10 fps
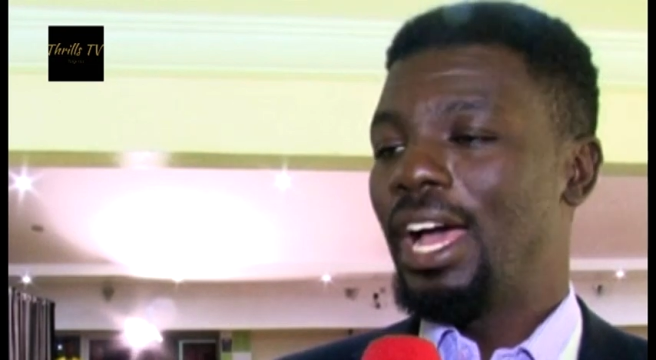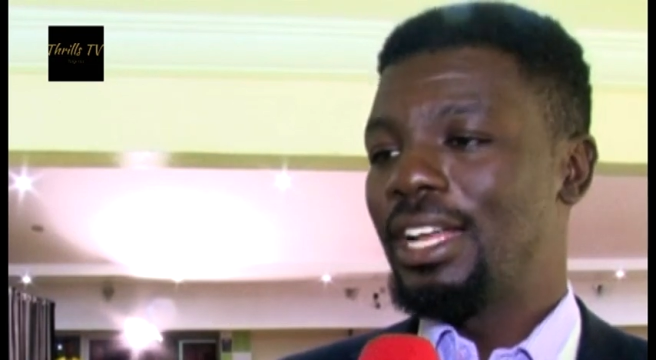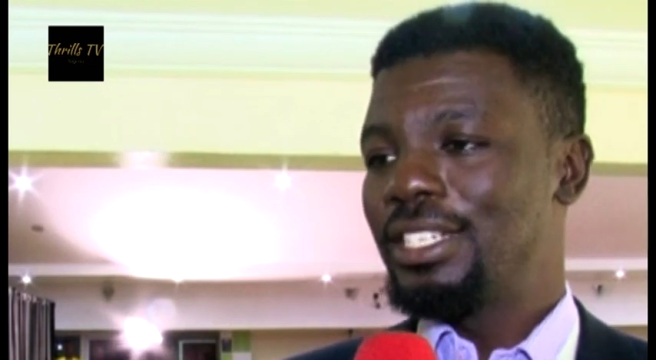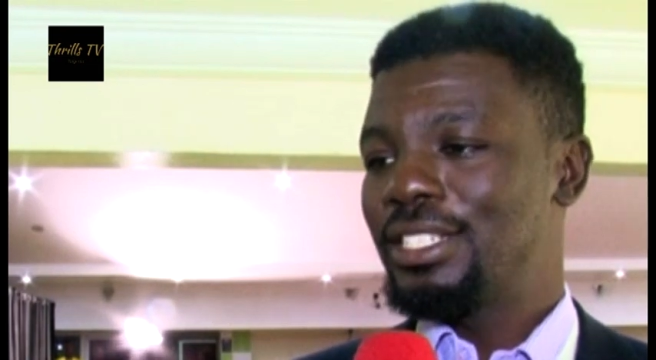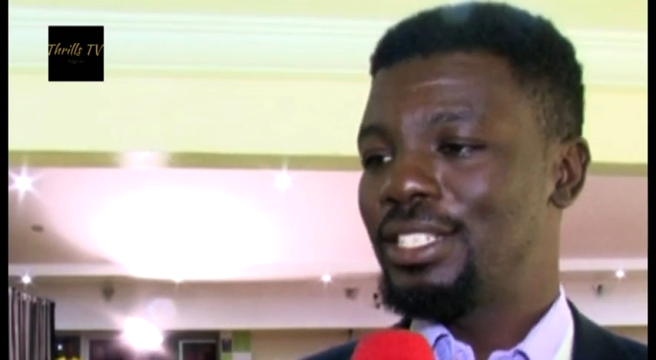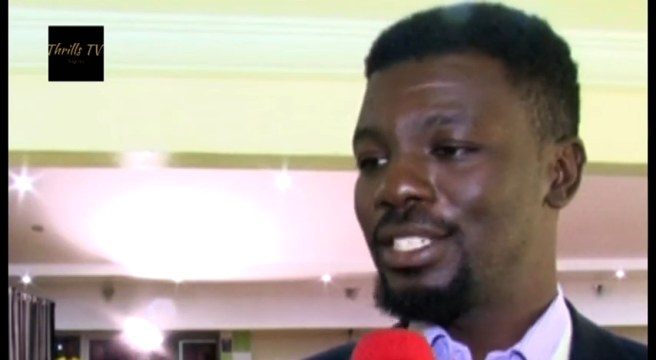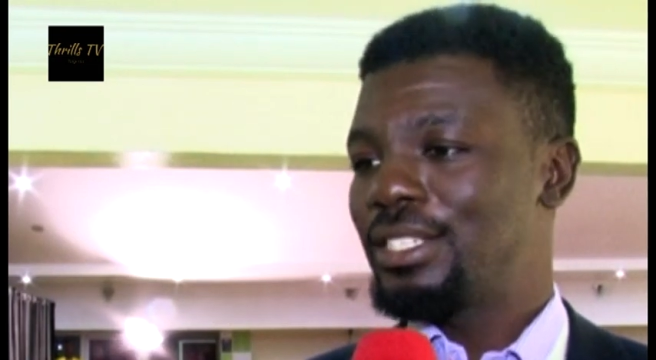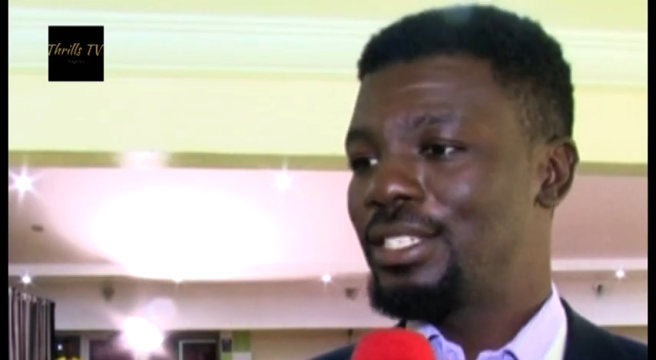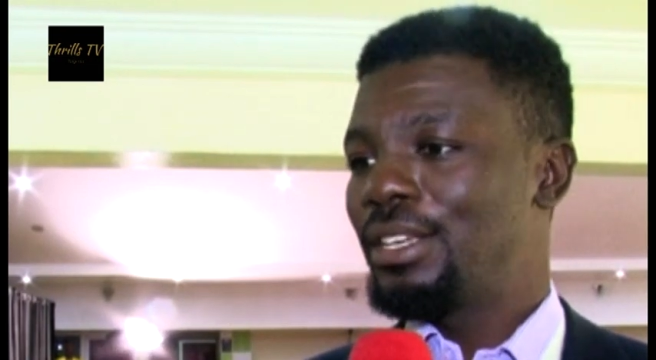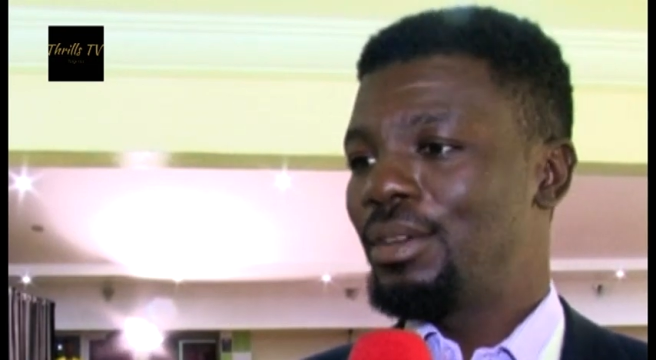And this
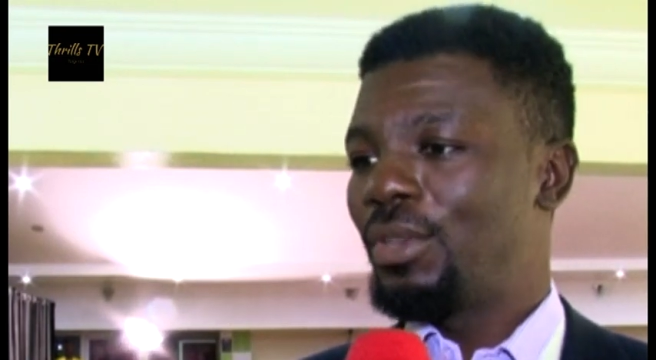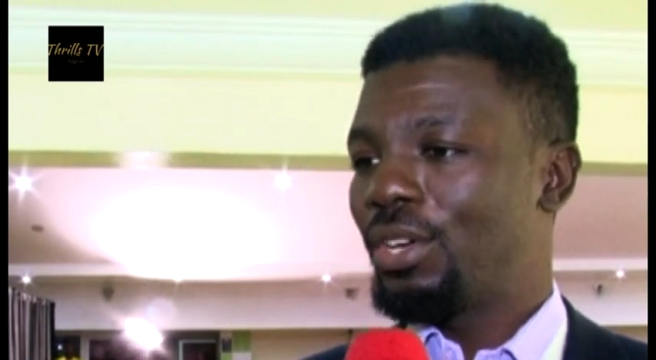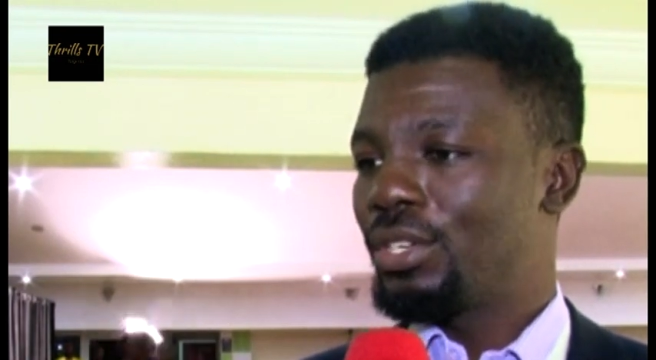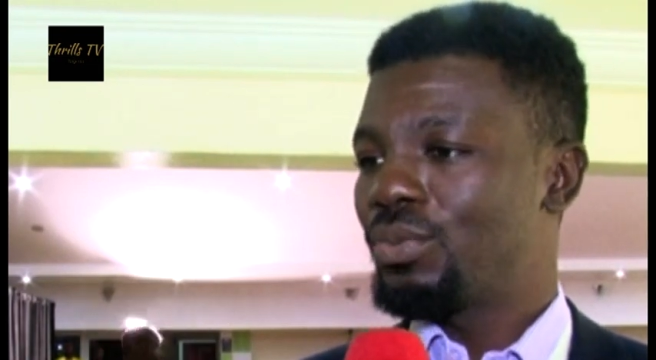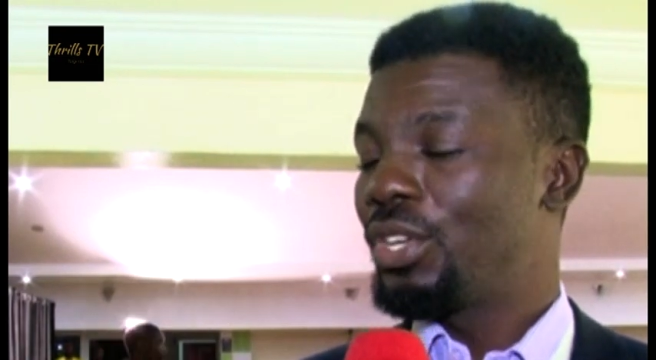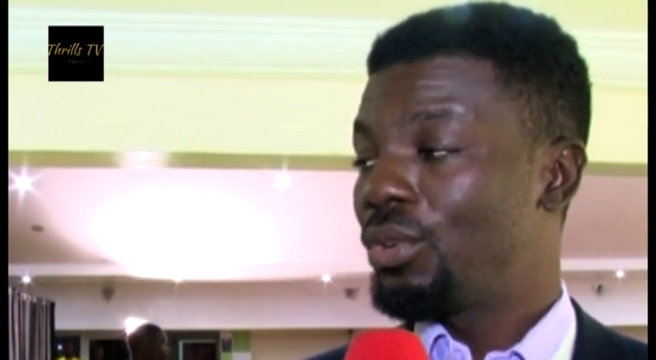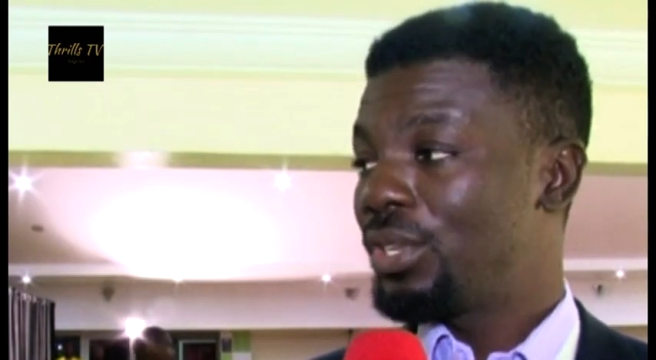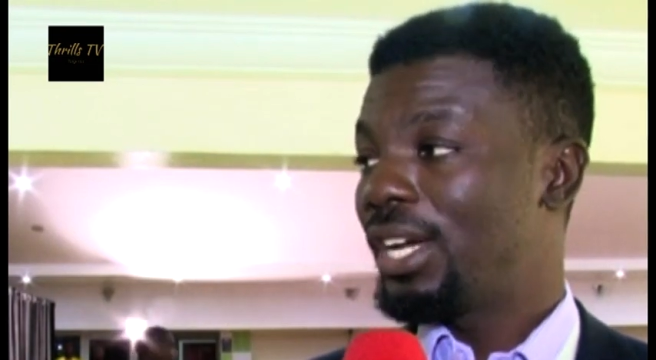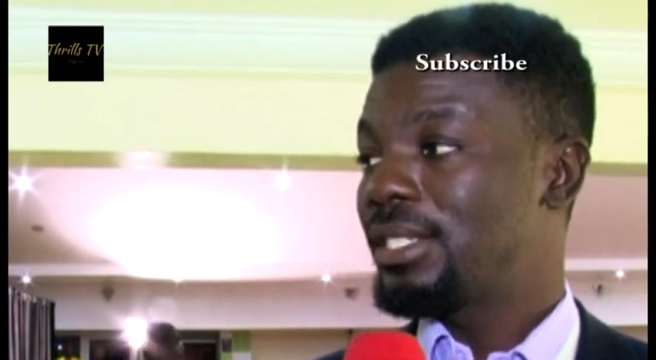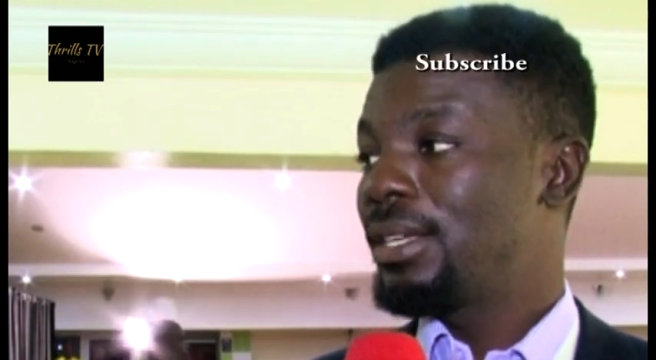is because we
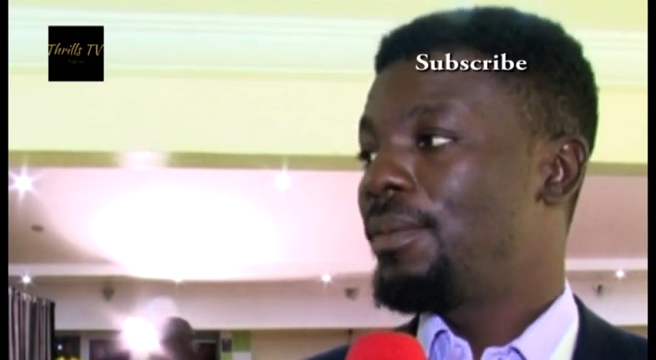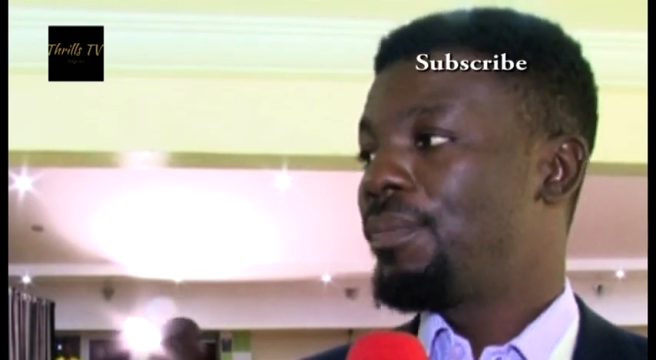know that